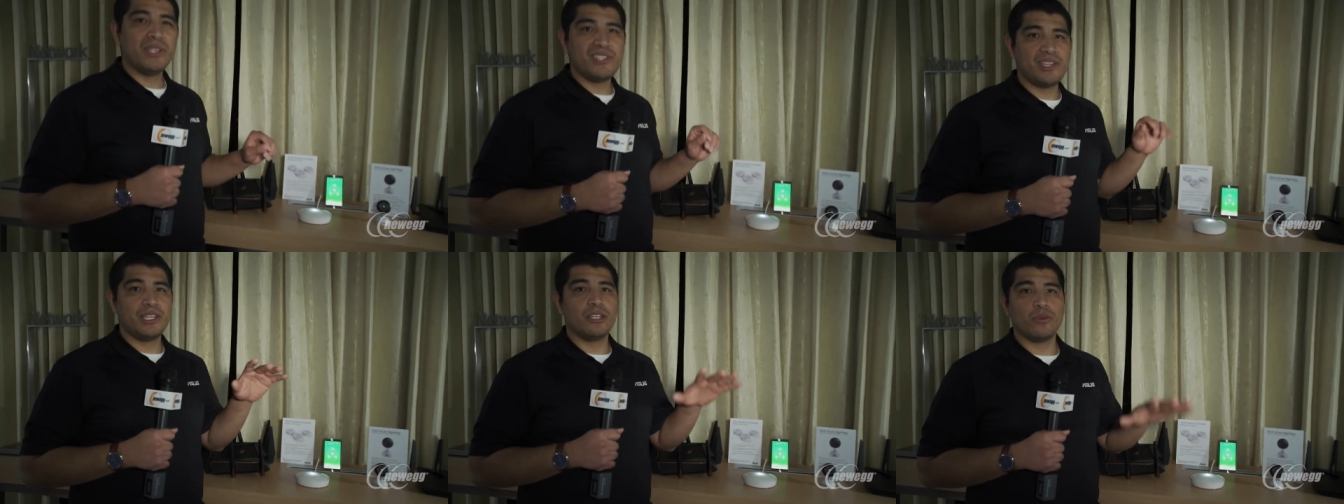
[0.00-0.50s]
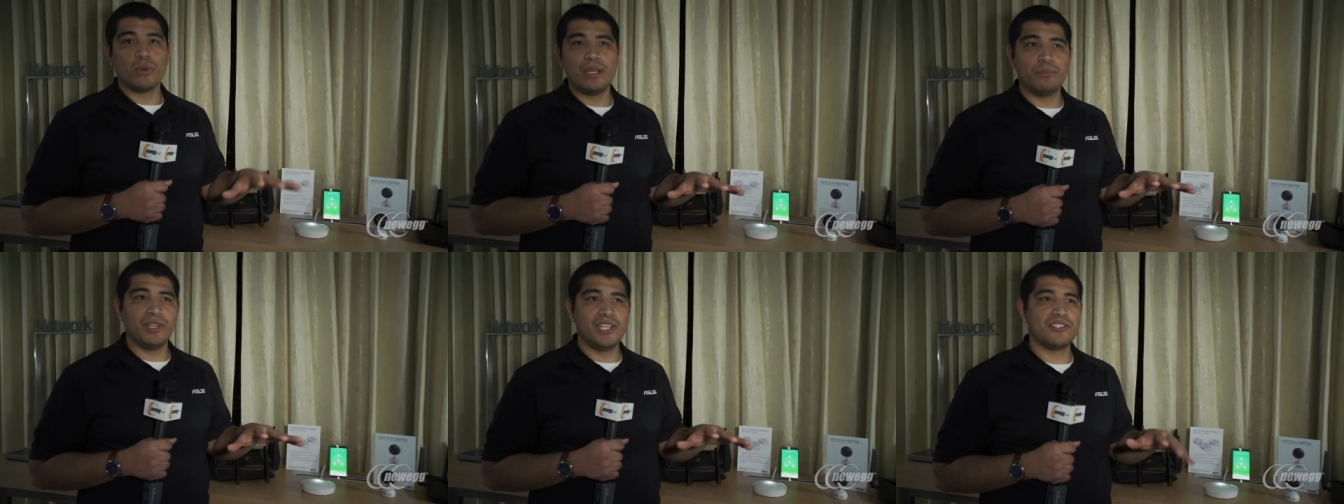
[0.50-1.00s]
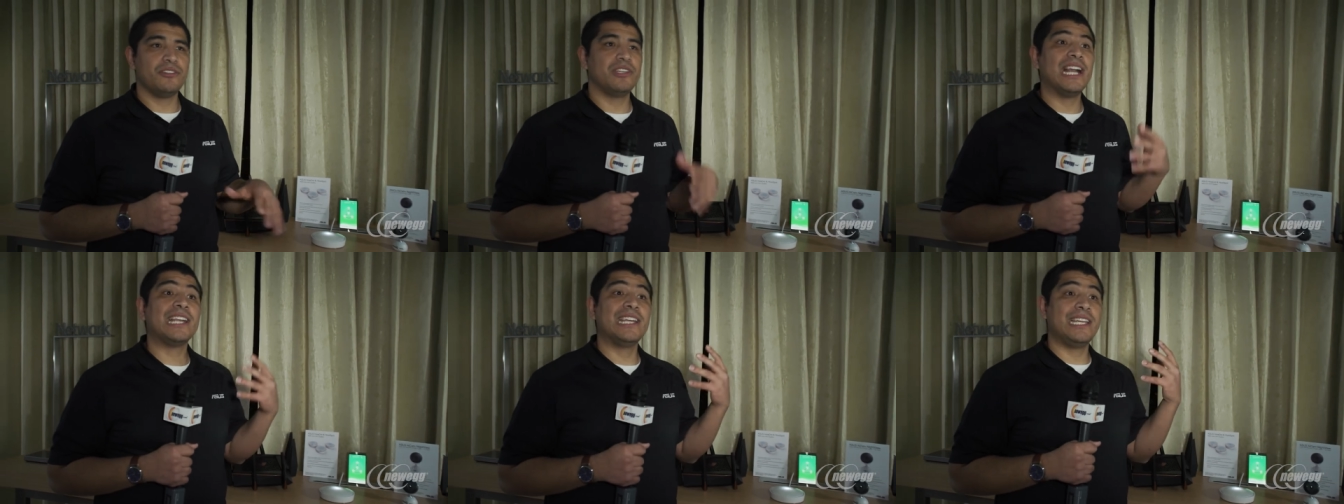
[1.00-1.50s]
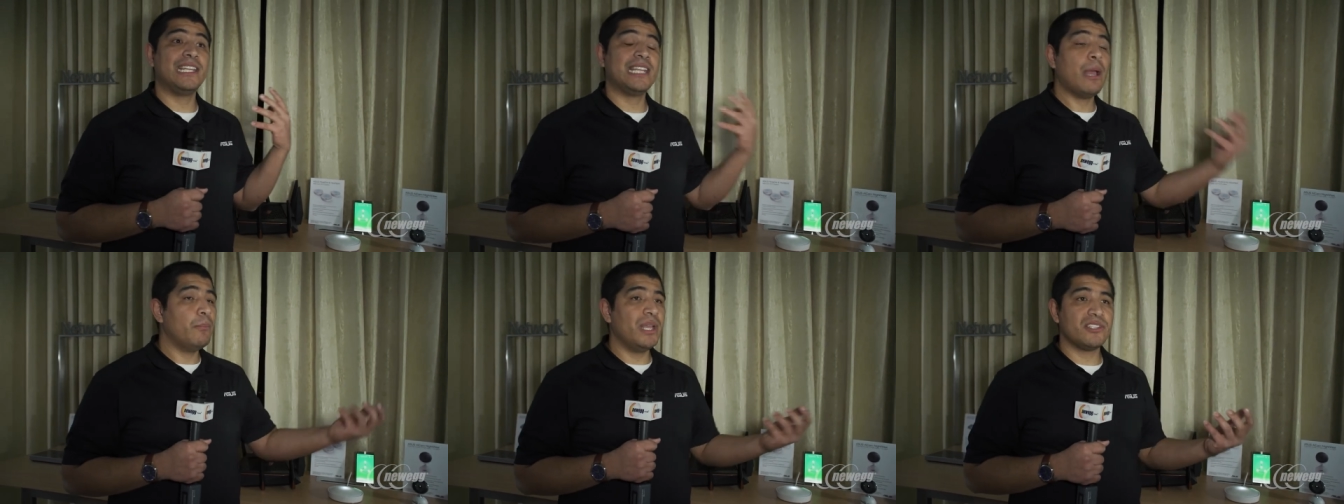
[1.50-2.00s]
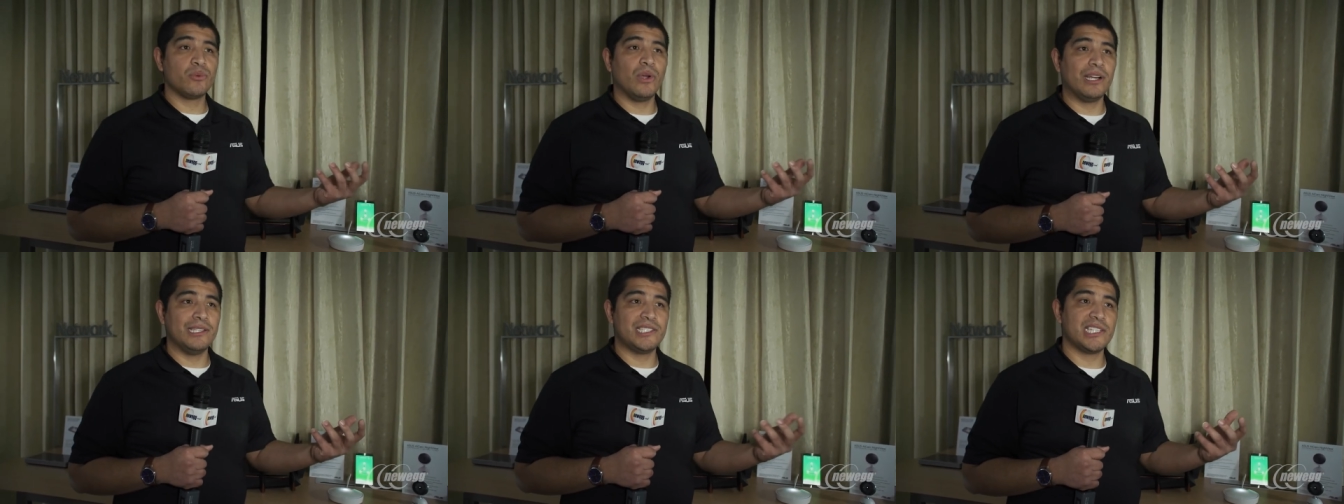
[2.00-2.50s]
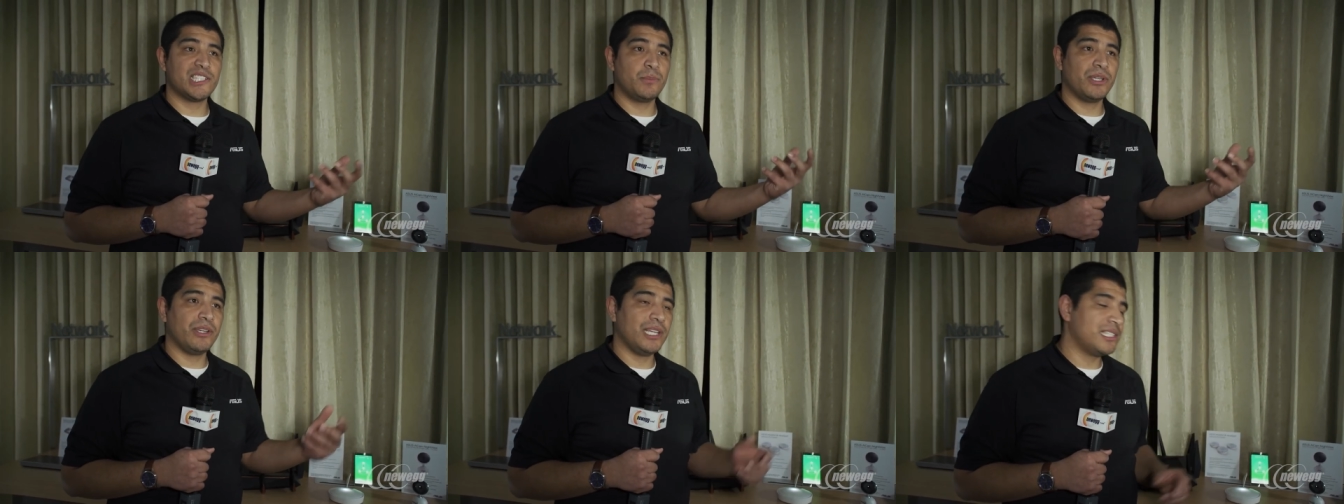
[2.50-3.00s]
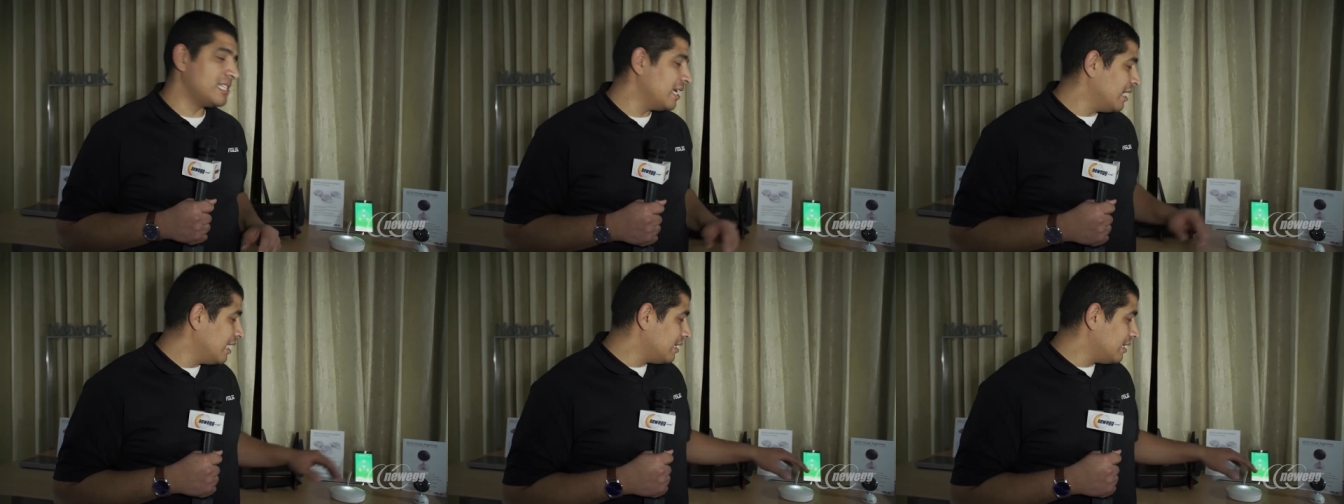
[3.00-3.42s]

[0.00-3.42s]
placing it in the right place, you're not going to get that best wireless experience.